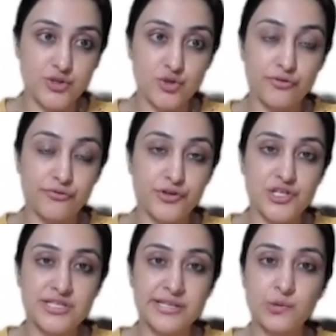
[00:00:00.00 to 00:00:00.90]
So your
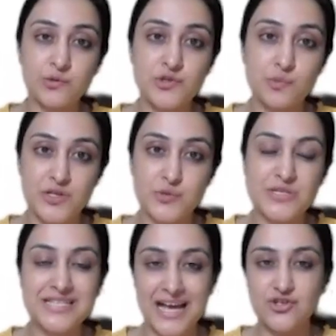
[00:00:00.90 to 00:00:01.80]
first sequence must be
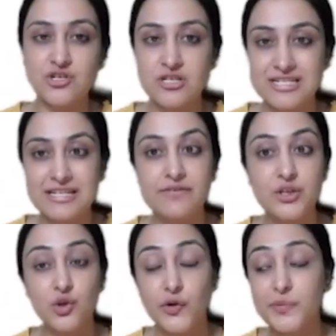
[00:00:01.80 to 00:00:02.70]
sagittal
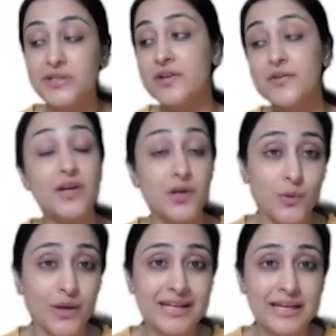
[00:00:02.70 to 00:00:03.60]
T1. Normally when you're
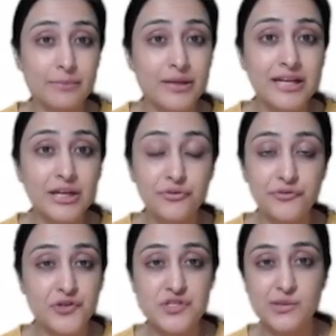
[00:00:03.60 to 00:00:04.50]
acquiring MRI, your
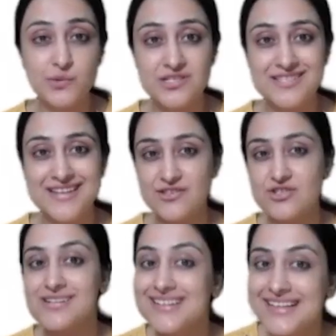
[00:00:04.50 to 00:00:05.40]
first sequence is
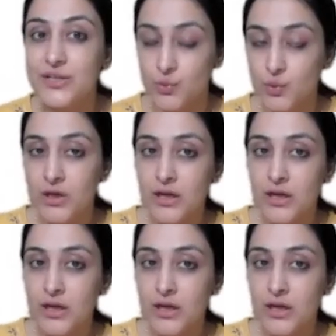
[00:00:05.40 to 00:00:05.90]
sagittal T2.